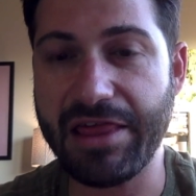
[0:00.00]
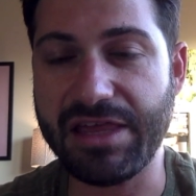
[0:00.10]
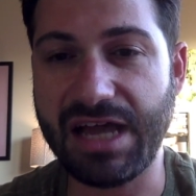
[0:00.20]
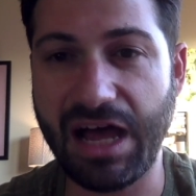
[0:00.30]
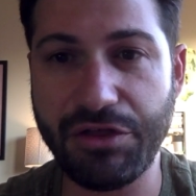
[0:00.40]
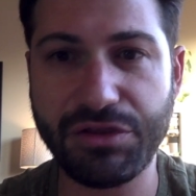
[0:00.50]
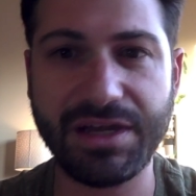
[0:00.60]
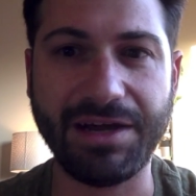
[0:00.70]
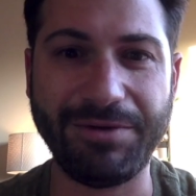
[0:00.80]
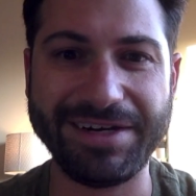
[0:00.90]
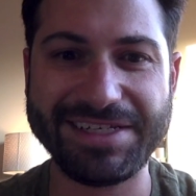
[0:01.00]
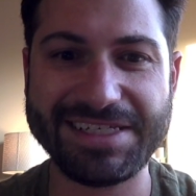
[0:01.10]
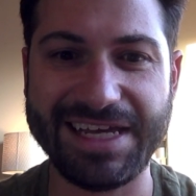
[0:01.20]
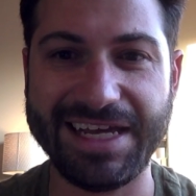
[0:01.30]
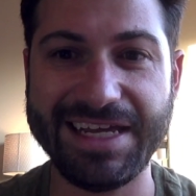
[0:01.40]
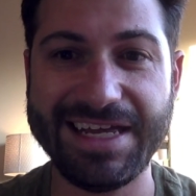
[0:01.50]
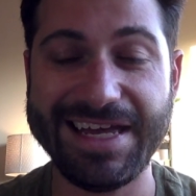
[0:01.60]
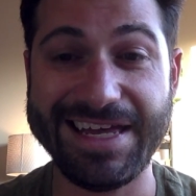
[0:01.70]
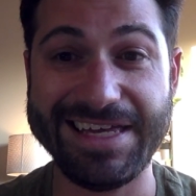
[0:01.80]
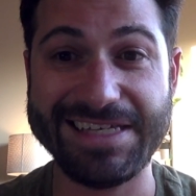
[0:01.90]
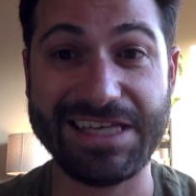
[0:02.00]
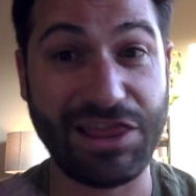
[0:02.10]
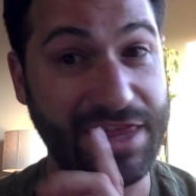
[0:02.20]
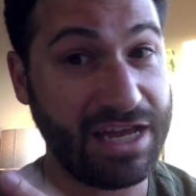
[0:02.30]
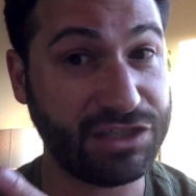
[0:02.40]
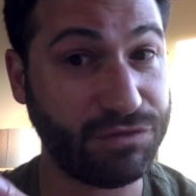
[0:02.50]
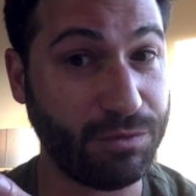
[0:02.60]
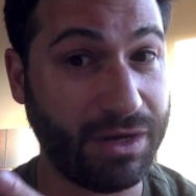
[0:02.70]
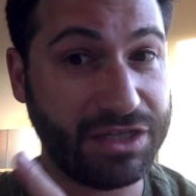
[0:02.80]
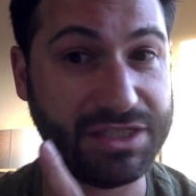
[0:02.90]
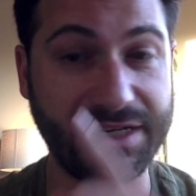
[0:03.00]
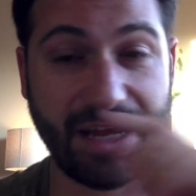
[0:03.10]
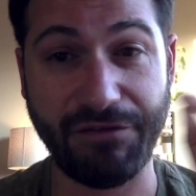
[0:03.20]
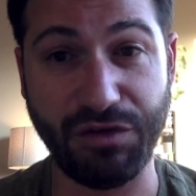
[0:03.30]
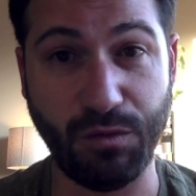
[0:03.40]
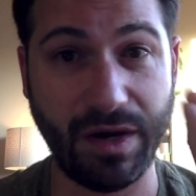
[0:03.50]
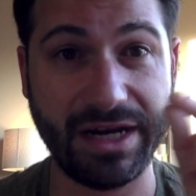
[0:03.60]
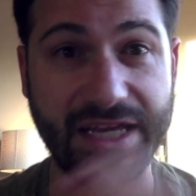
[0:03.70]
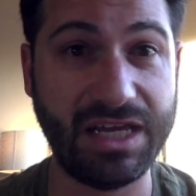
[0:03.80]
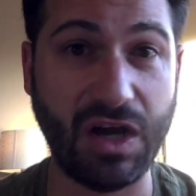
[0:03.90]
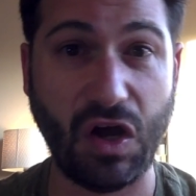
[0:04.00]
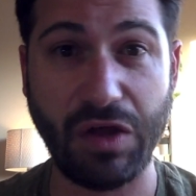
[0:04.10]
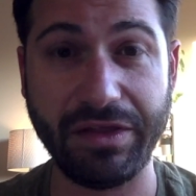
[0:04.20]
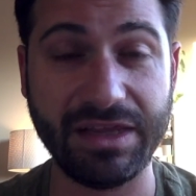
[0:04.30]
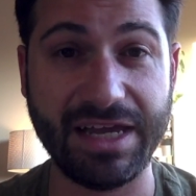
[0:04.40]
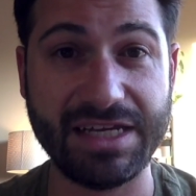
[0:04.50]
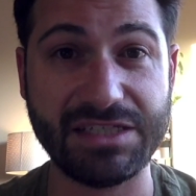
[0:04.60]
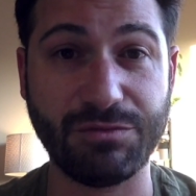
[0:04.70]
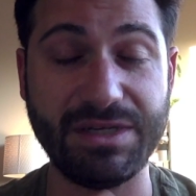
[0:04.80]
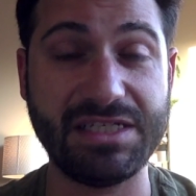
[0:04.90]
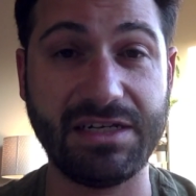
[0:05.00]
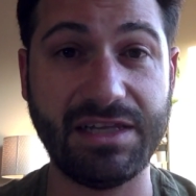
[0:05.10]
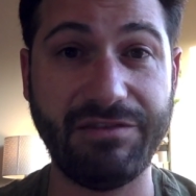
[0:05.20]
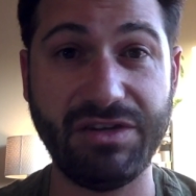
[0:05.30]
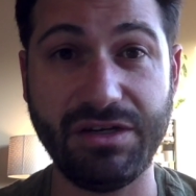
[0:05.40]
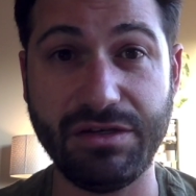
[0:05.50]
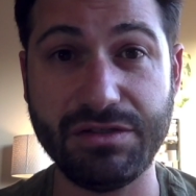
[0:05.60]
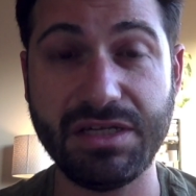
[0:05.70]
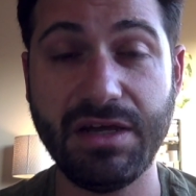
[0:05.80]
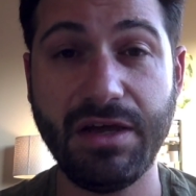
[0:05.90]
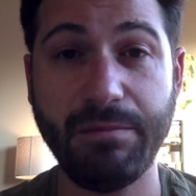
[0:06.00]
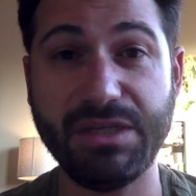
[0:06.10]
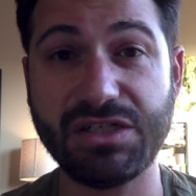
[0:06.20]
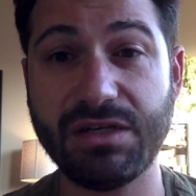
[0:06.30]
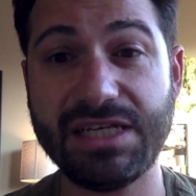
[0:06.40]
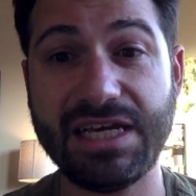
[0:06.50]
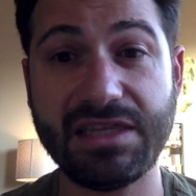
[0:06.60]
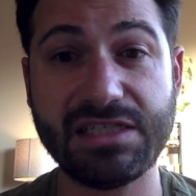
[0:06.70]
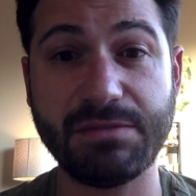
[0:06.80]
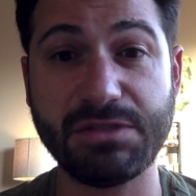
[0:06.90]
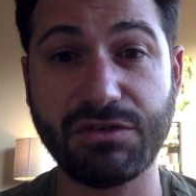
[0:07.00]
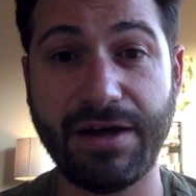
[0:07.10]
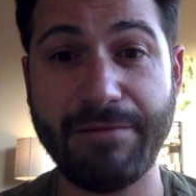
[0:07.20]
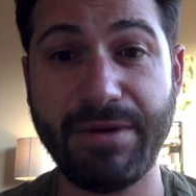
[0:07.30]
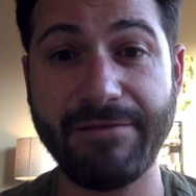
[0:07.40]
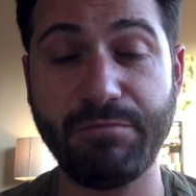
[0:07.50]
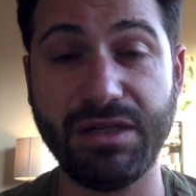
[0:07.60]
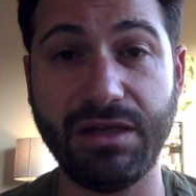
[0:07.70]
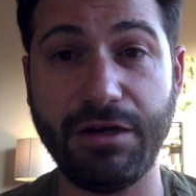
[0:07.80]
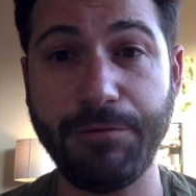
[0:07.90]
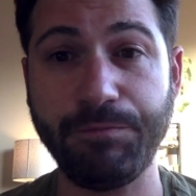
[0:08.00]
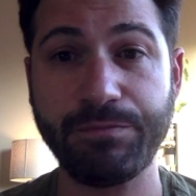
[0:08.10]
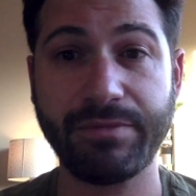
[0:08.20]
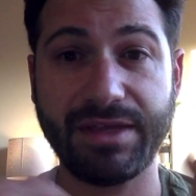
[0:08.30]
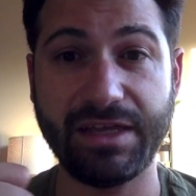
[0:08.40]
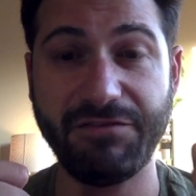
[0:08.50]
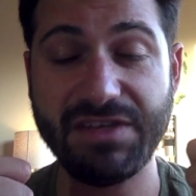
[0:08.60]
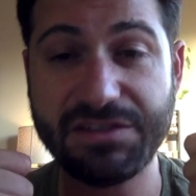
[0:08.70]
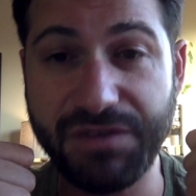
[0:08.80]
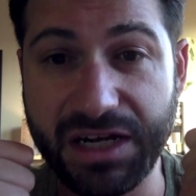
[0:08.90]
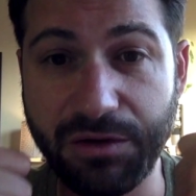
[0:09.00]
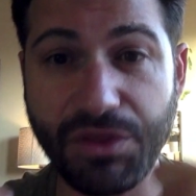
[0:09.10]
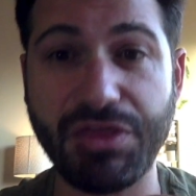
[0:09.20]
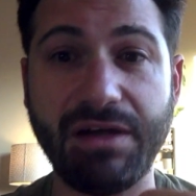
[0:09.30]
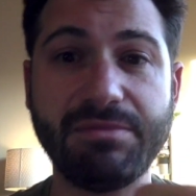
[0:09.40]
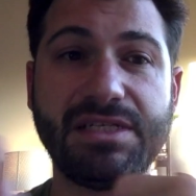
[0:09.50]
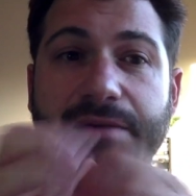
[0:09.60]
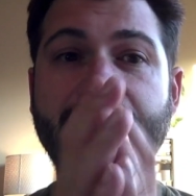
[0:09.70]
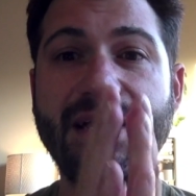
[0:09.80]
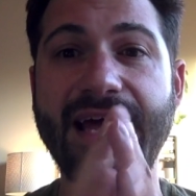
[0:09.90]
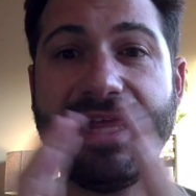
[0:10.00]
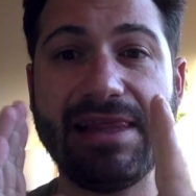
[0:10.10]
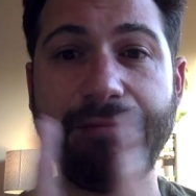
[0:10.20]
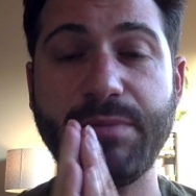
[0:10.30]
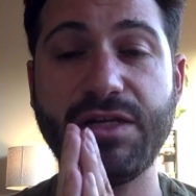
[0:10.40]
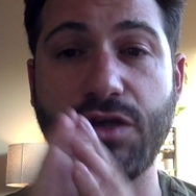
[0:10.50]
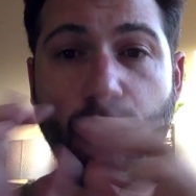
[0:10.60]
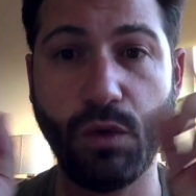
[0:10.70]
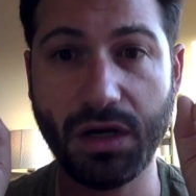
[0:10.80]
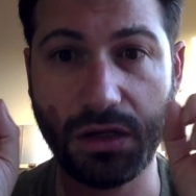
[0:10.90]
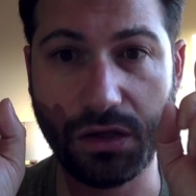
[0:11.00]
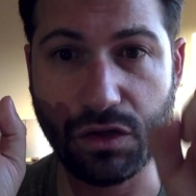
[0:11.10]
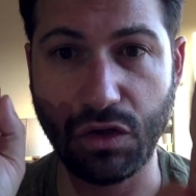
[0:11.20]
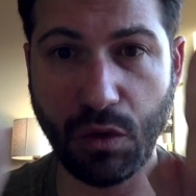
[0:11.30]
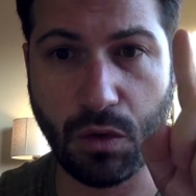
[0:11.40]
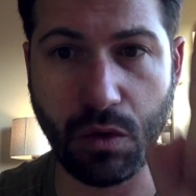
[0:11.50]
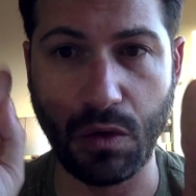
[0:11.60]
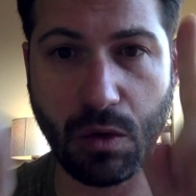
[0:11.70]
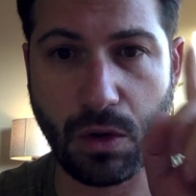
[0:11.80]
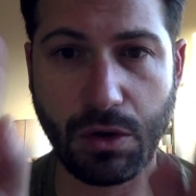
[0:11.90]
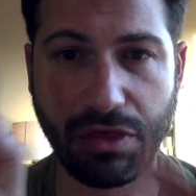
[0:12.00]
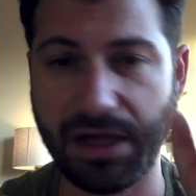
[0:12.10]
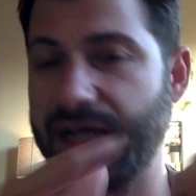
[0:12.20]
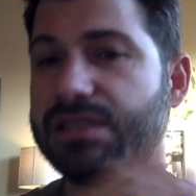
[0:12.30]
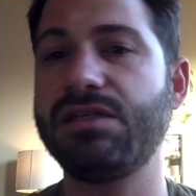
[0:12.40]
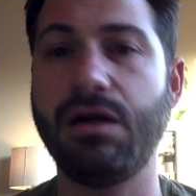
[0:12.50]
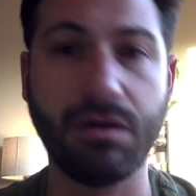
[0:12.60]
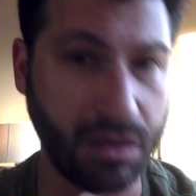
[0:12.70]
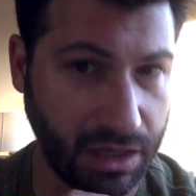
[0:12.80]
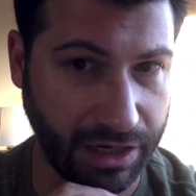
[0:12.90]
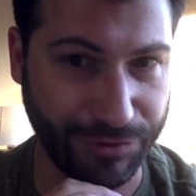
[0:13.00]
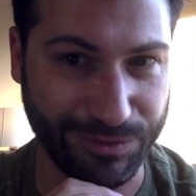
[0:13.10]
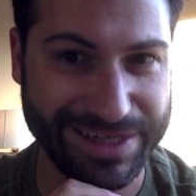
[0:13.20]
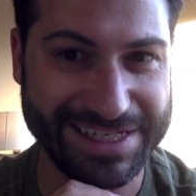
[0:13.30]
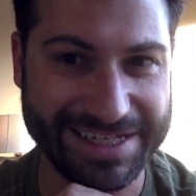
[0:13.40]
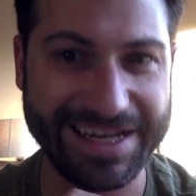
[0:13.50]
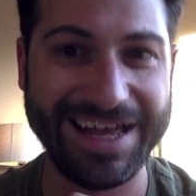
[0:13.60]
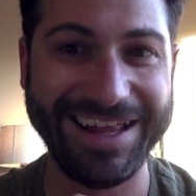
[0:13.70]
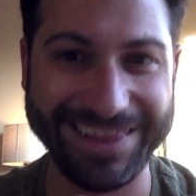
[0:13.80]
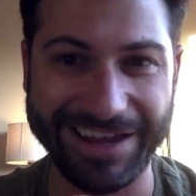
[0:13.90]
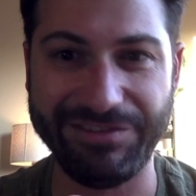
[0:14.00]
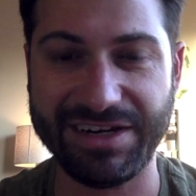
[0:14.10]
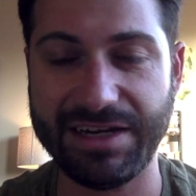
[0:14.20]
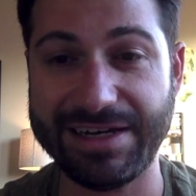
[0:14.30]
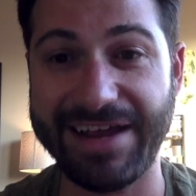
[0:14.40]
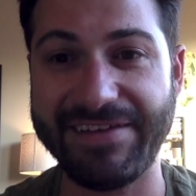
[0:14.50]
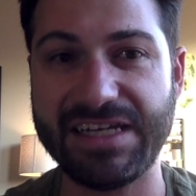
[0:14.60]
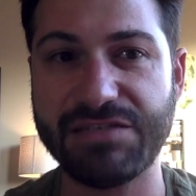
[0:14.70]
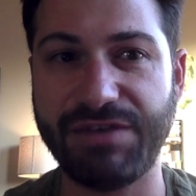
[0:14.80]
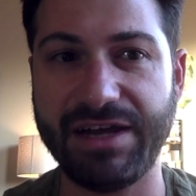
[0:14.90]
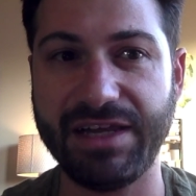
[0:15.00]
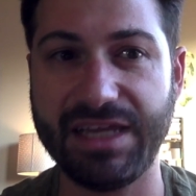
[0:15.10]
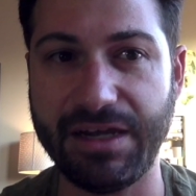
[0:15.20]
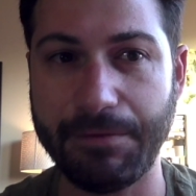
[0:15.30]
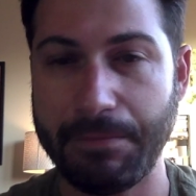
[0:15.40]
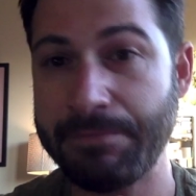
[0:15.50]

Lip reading: The other thing I want to say is thanks for watching. If you want to get all the latest Reason 11 news, be sure to hit the subscribe button below, give this video a thumbs up, and let me know what your thoughts are on Reason 11 now that it's finally here.